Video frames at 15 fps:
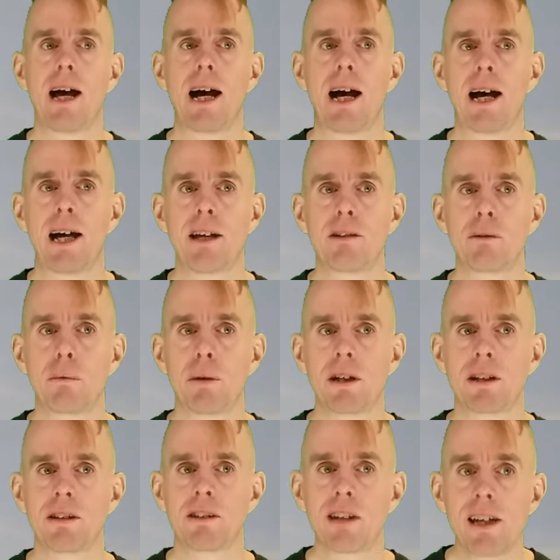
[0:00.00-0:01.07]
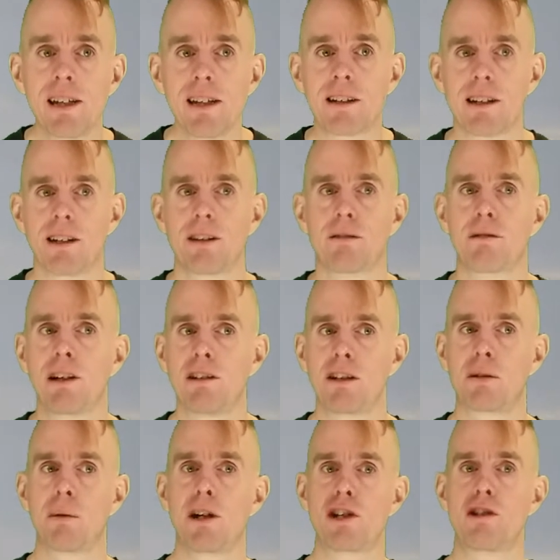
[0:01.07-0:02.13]
And we can take the rate
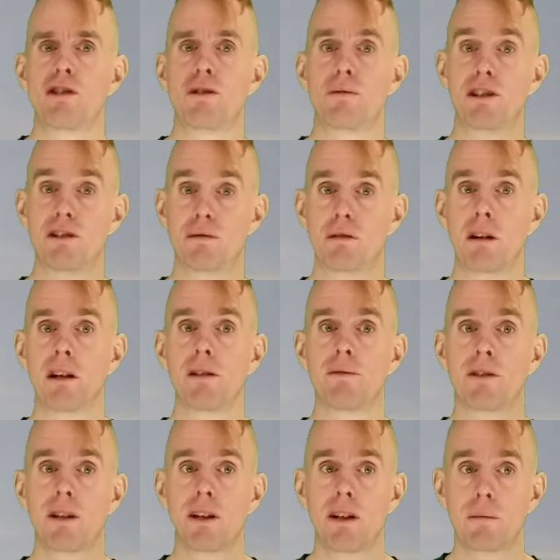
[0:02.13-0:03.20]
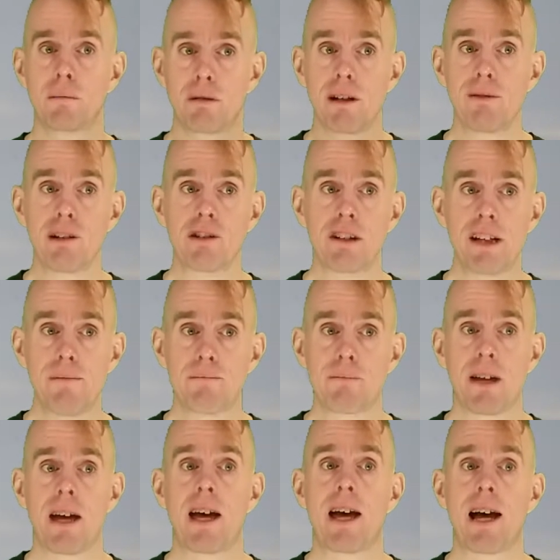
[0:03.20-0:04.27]
equations that we derived previously
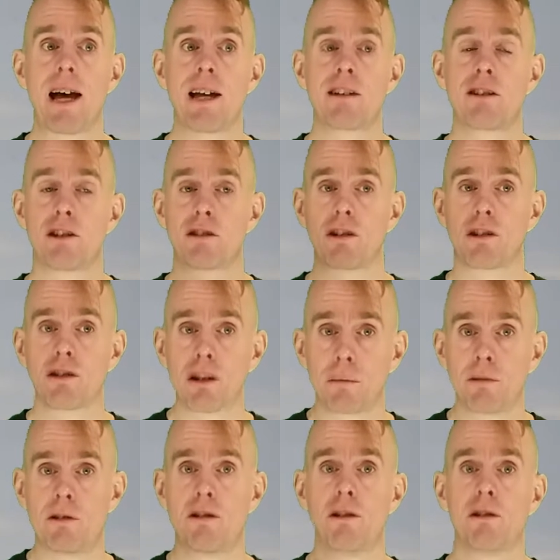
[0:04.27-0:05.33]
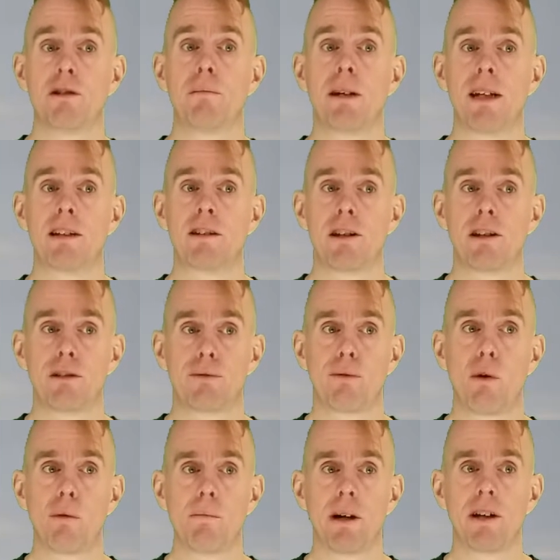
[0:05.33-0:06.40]
and just substitute them into this
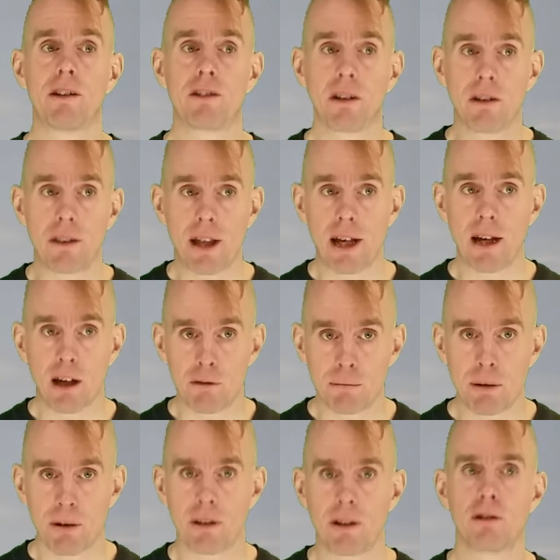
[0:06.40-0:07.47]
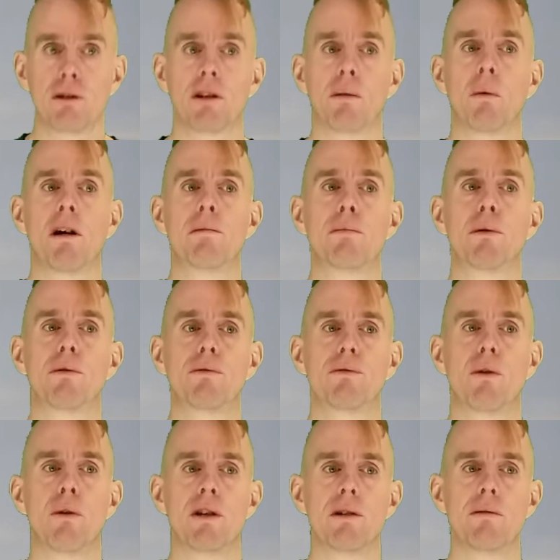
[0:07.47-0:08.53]
form. And so there I've put those on the whiteboard
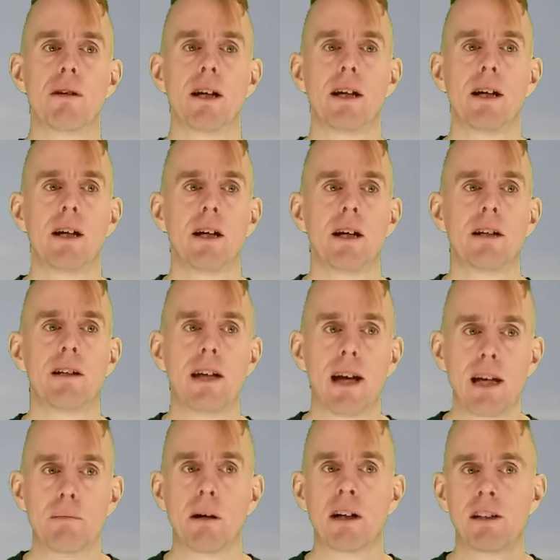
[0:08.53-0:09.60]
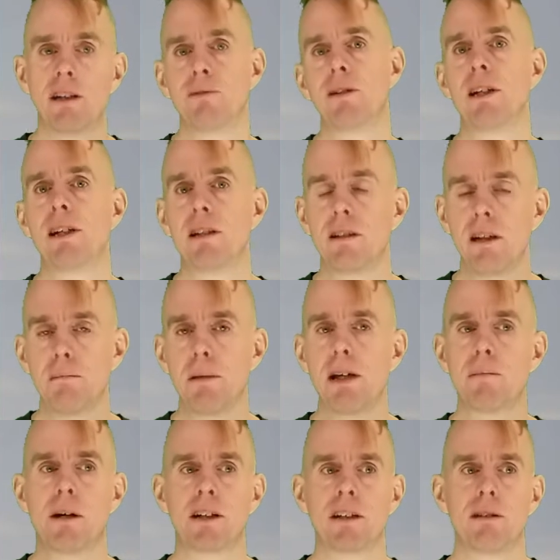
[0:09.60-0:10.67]
for you. dA by dV,
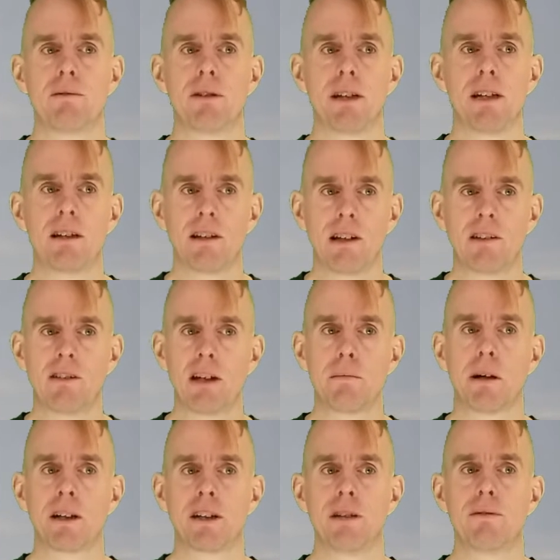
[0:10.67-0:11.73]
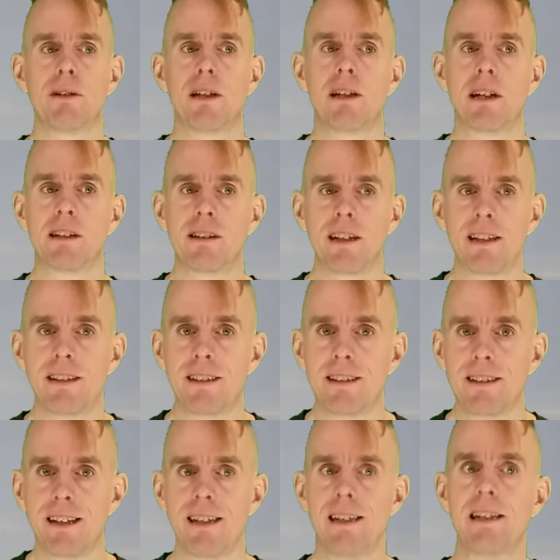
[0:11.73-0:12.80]
dB by dV, dC by dV, and
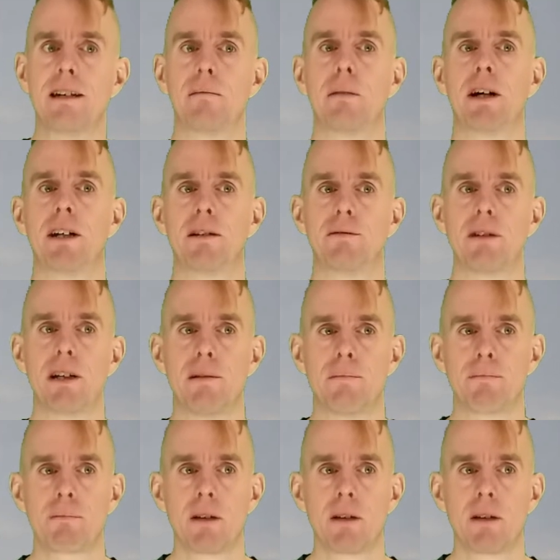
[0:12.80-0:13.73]
dD by dV.